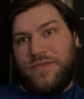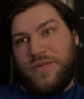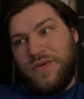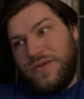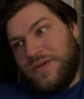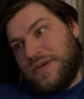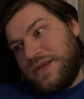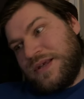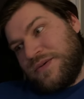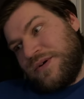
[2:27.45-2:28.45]
and behold,
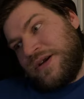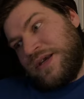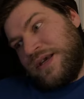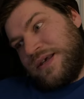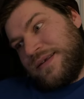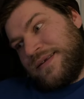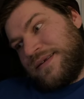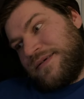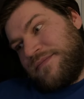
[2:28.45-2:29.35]
that's where he is